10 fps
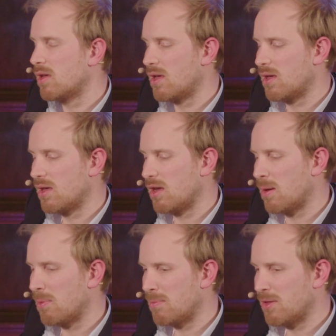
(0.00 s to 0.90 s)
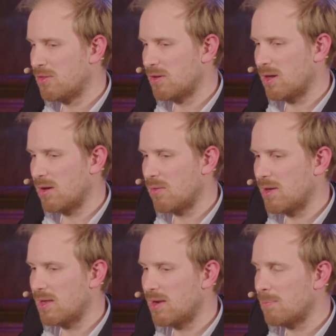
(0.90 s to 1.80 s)
a couple of months ago
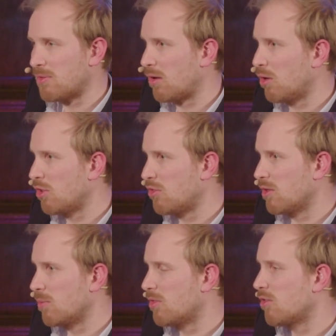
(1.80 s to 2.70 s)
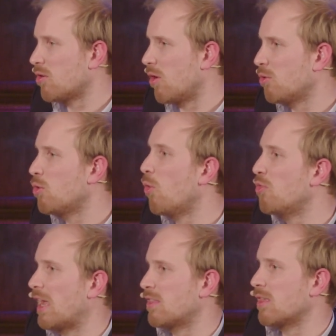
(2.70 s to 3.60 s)
in psychology, which is called
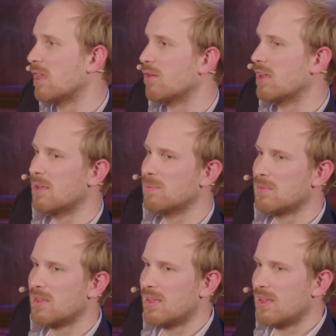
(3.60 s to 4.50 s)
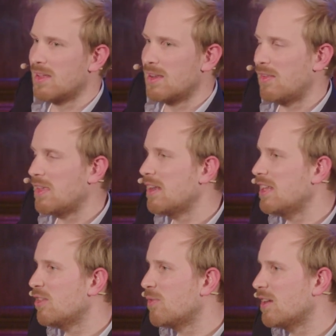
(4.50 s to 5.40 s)
contact theory. Now, the
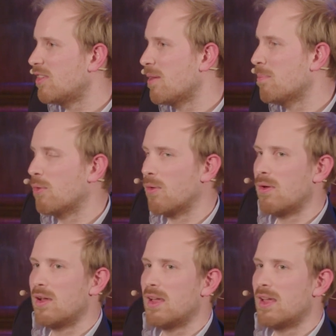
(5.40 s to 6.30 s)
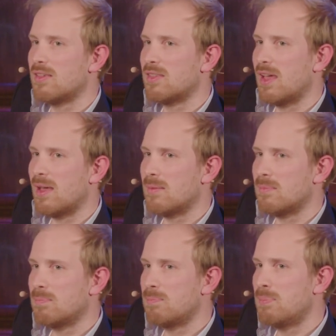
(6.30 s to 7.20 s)
idea is very simple, is
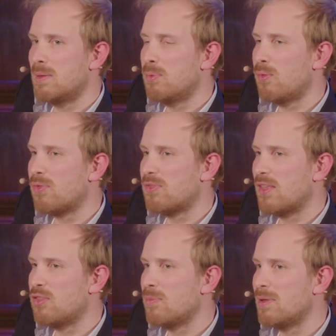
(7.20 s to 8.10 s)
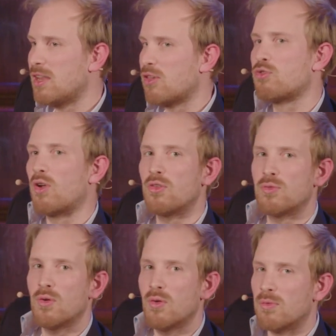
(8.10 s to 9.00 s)
that people tend to be
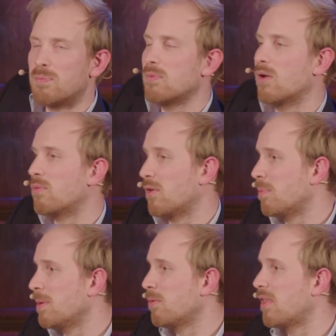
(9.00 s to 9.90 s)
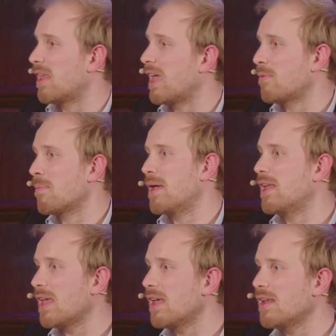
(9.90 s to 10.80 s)
distrustful of other people that they haven't
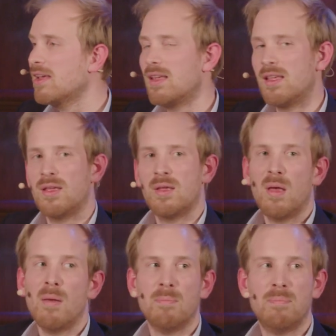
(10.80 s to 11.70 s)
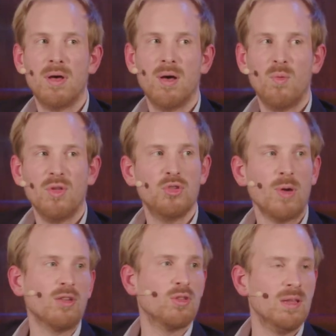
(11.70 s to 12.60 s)
met yet. But once
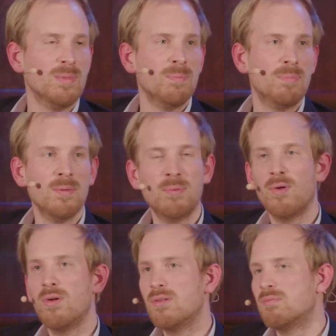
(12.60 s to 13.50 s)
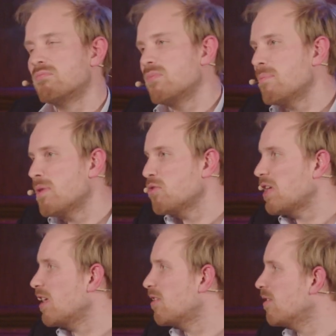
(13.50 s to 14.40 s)
you actually meet people, in most
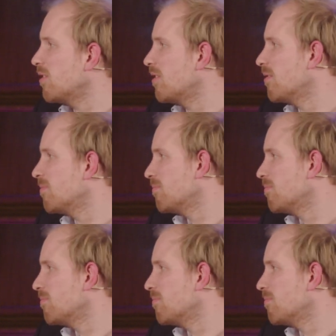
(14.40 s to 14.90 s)
cases,